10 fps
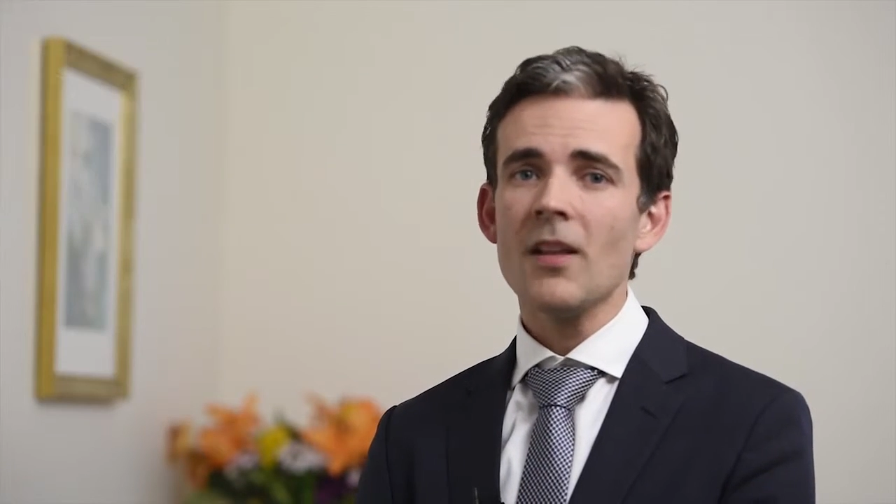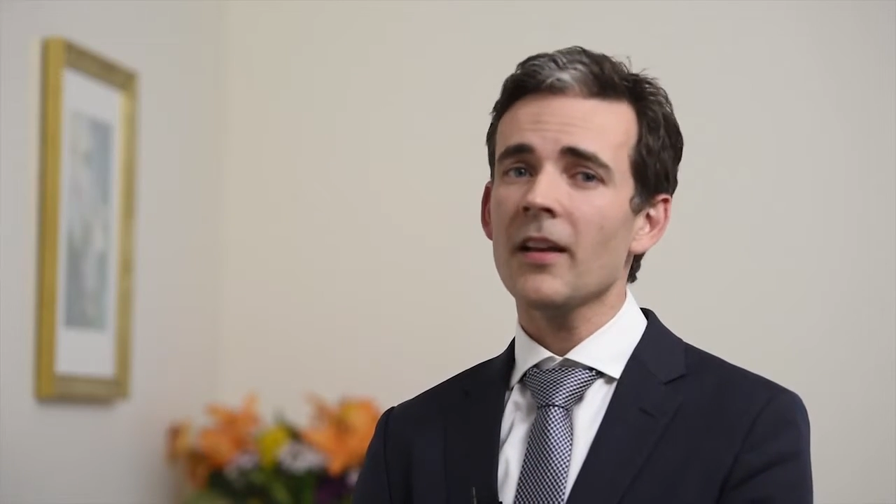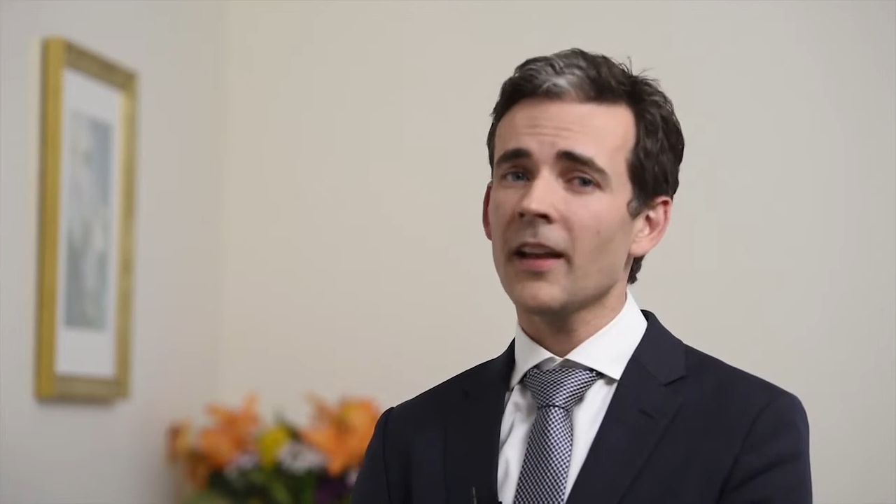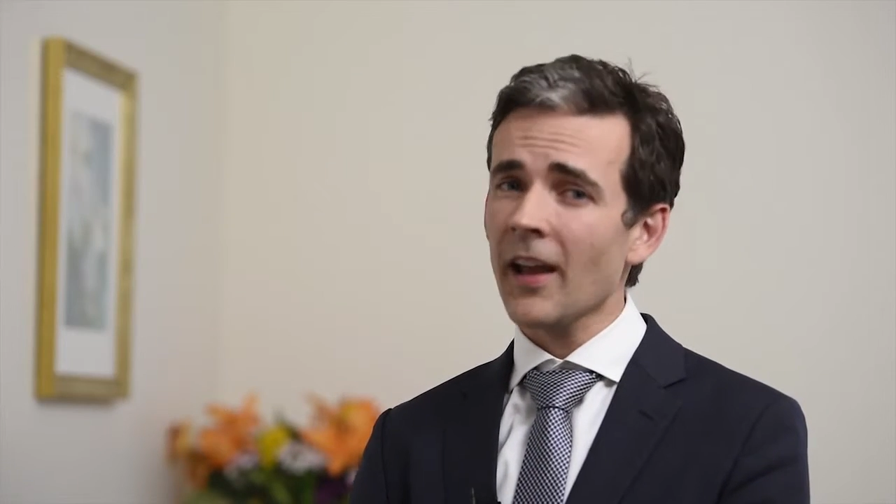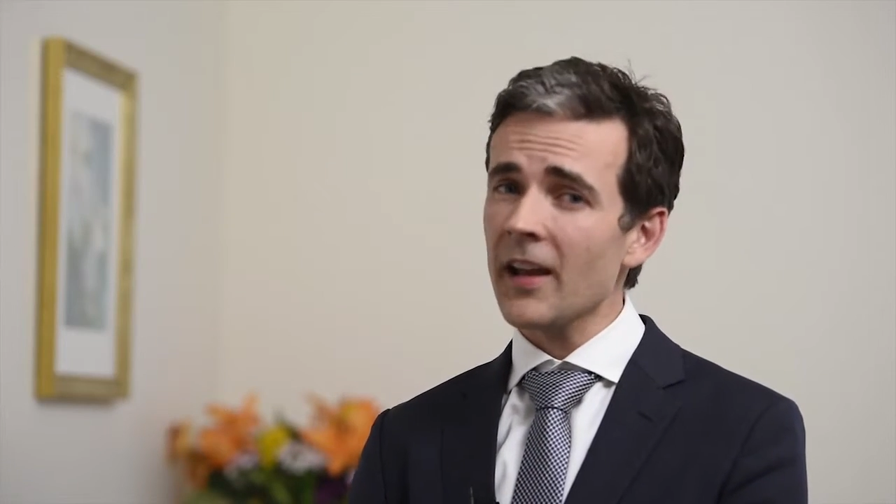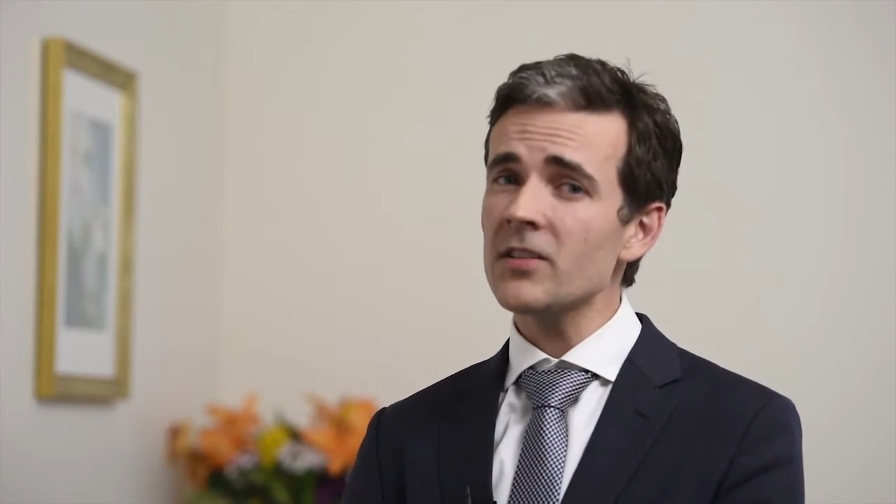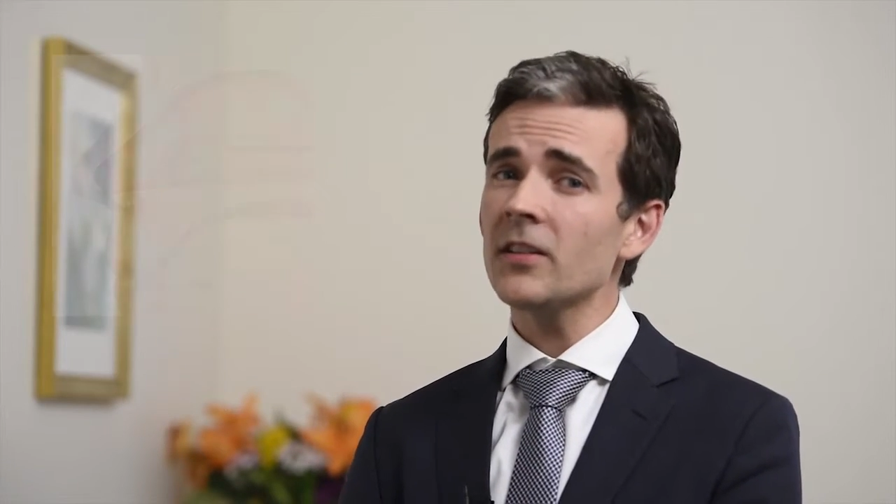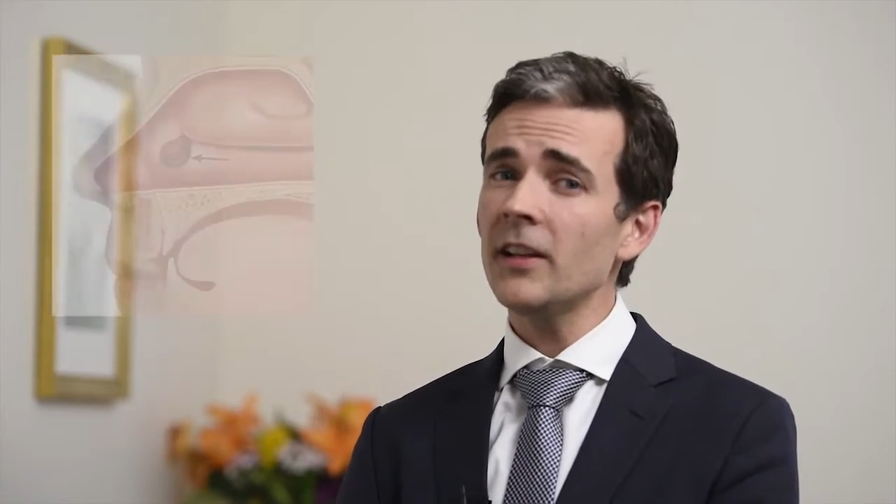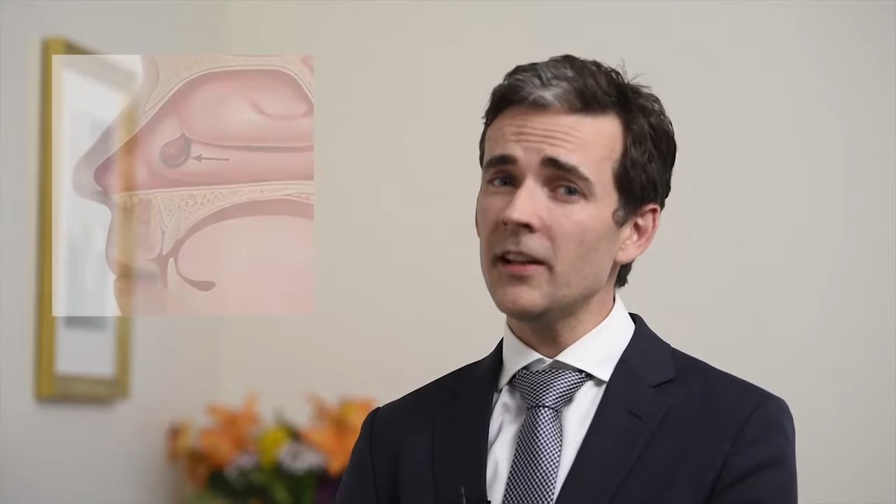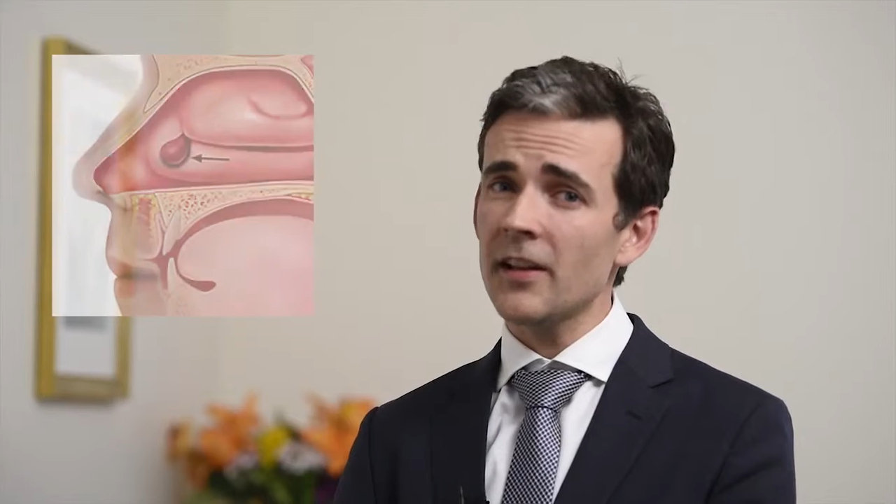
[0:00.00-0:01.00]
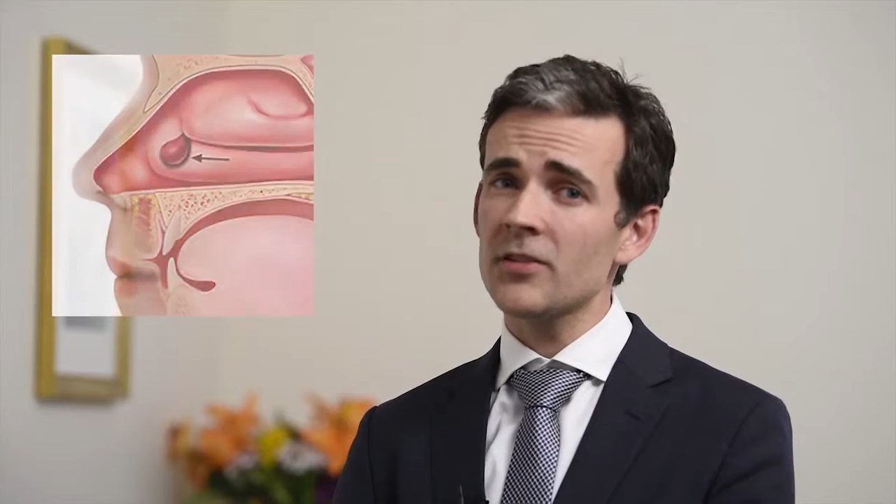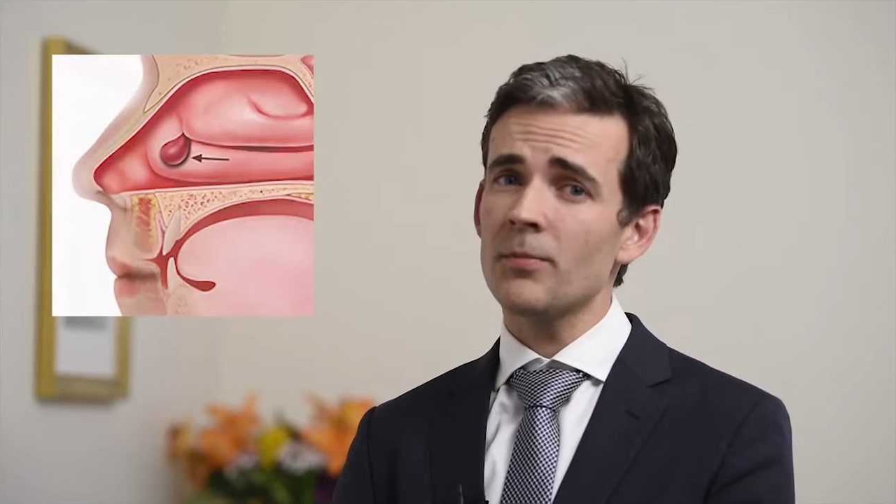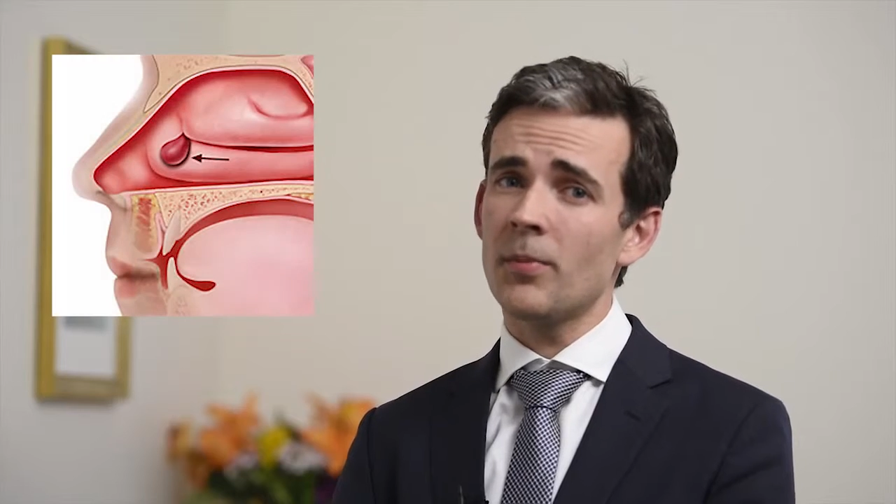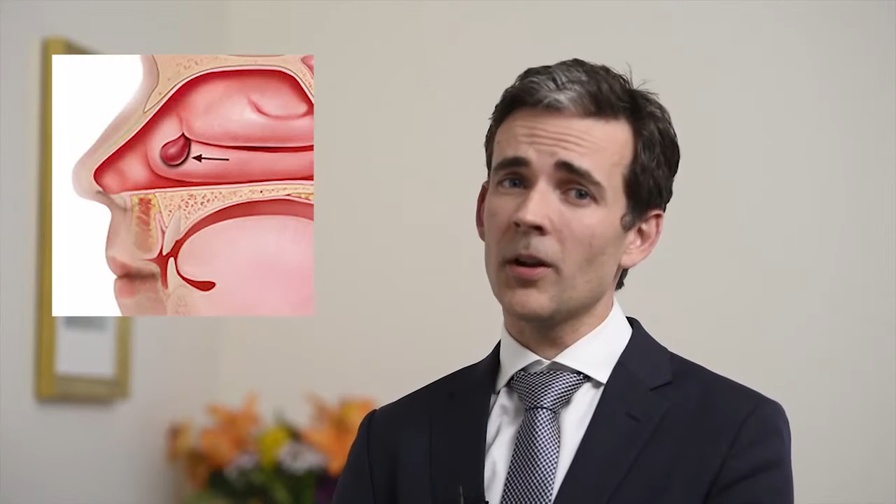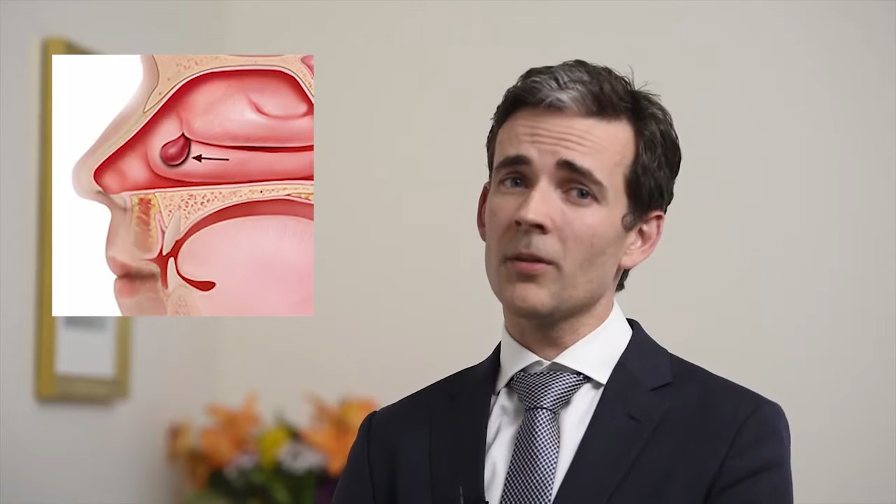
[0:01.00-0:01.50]
Occasionally nasal
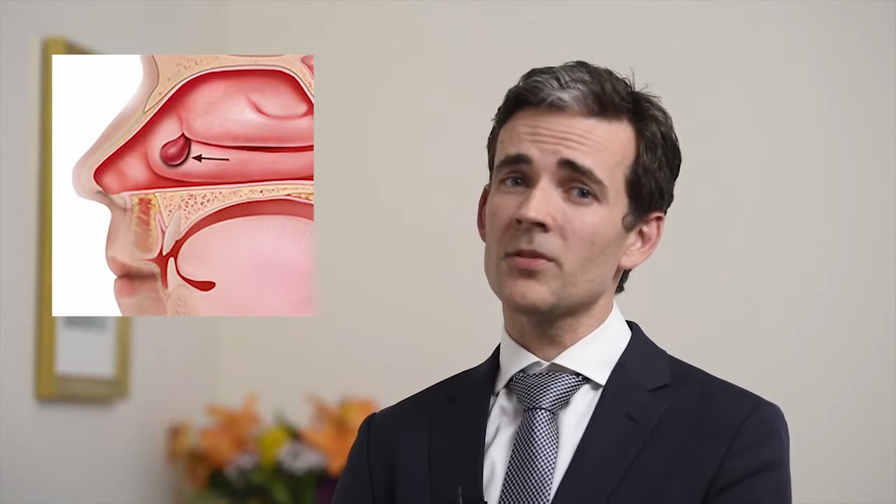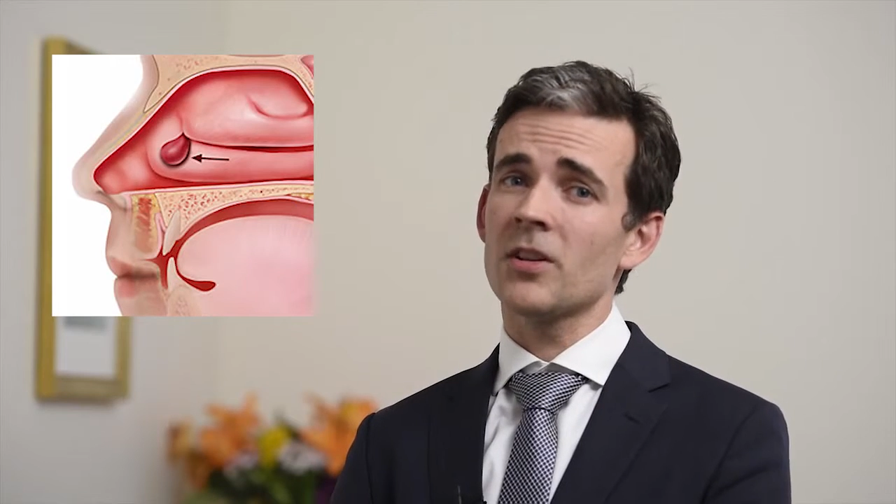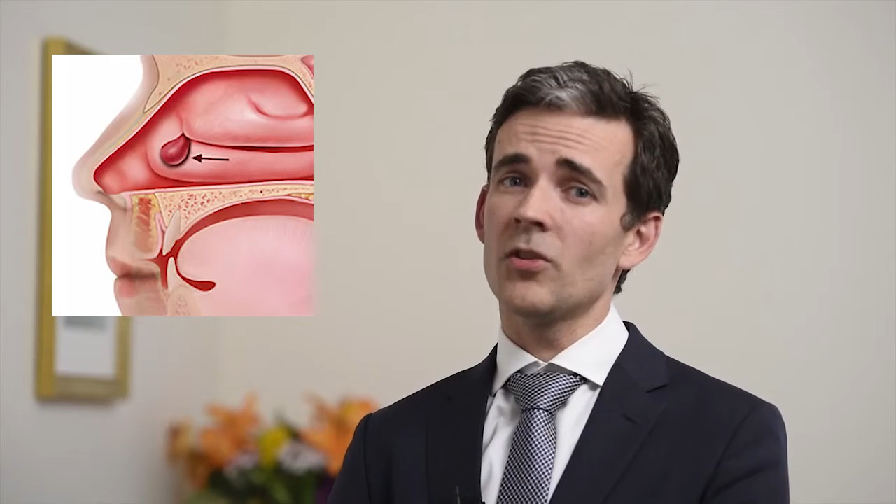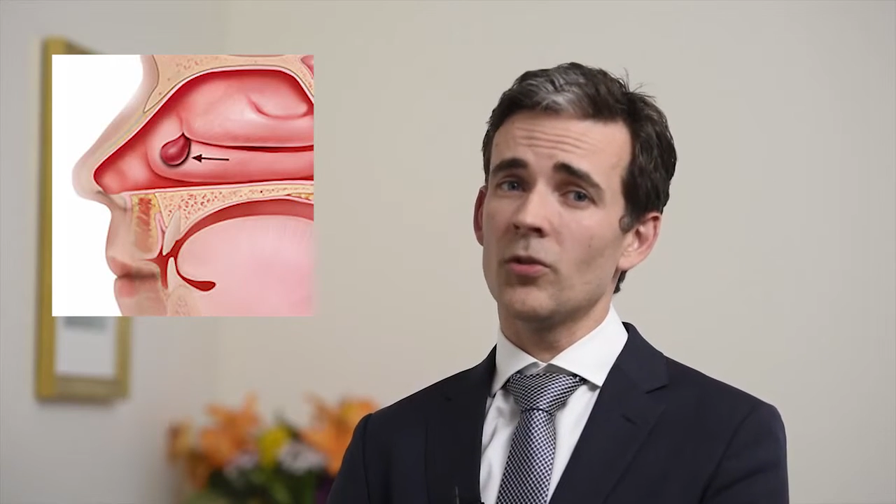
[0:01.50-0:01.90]
polyps can